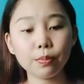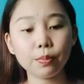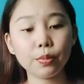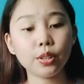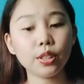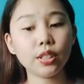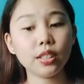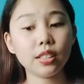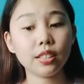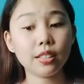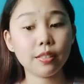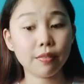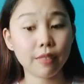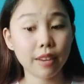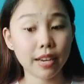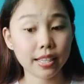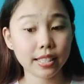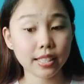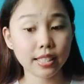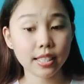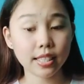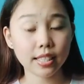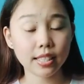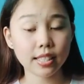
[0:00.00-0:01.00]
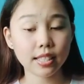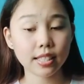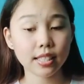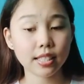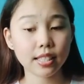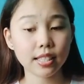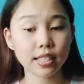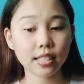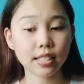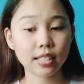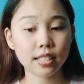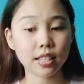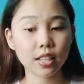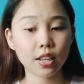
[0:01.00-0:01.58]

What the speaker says: such as headphones or